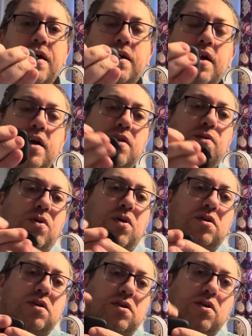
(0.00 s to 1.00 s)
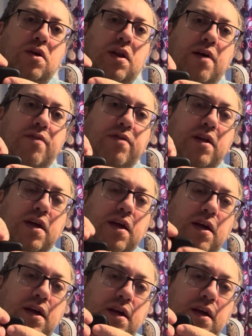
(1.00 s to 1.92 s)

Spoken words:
Again, the watch has got lovely